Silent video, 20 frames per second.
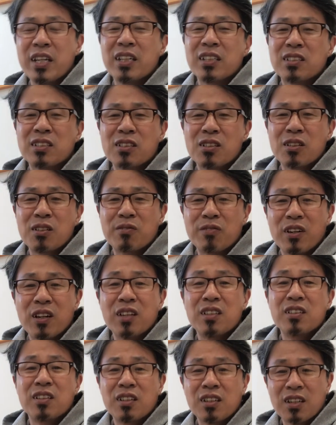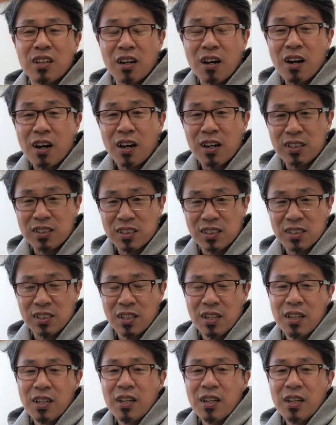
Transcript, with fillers: serve other gods.